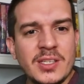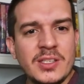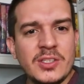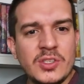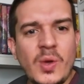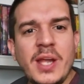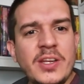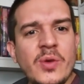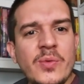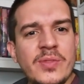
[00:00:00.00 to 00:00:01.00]
So I
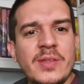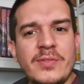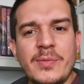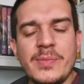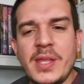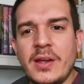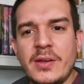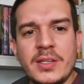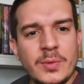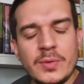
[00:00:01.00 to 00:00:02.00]
know them from there,
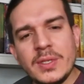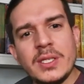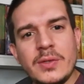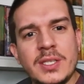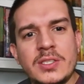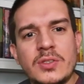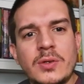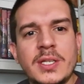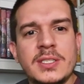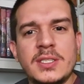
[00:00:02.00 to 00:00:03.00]
and they were really great
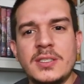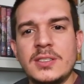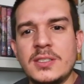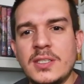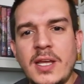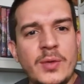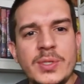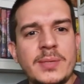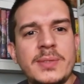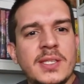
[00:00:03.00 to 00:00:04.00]
stories, and I always
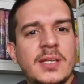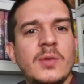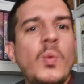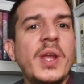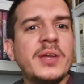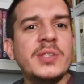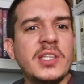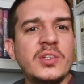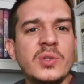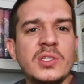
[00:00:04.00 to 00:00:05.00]
kept thinking, why couldn't they
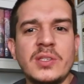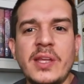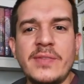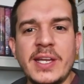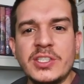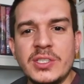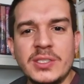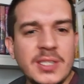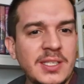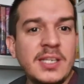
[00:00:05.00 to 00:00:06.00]
do this in live action?
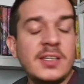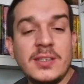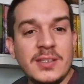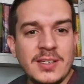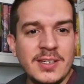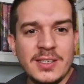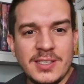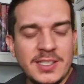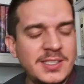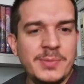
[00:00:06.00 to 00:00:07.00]
And then
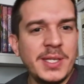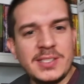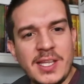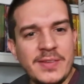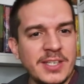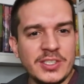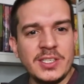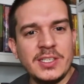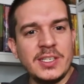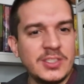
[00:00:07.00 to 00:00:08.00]
DC makes live action,
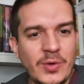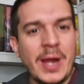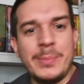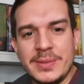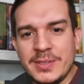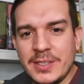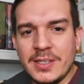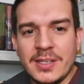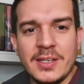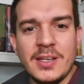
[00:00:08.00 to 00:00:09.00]
and it's crap.
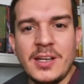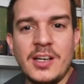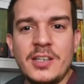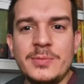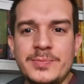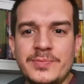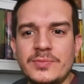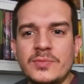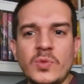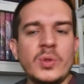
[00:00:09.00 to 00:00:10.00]

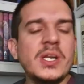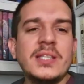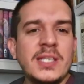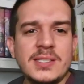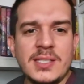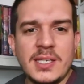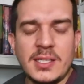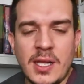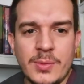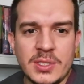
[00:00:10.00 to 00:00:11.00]
Or not the aesthetic that
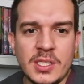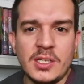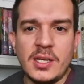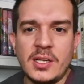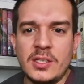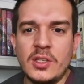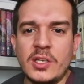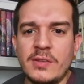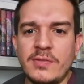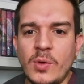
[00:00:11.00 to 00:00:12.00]
I was
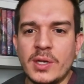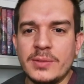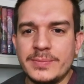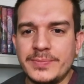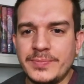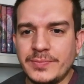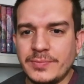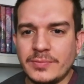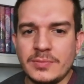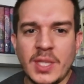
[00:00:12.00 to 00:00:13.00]
looking for.
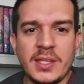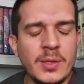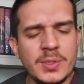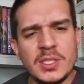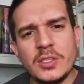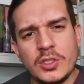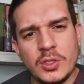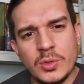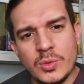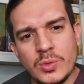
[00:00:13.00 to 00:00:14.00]
I think it was a little
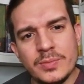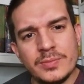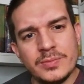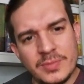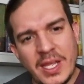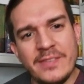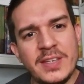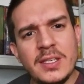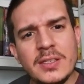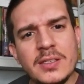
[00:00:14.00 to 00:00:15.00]
too
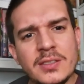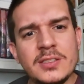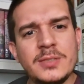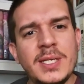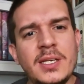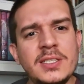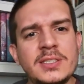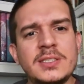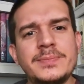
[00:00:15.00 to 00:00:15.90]
heavy, to be honest,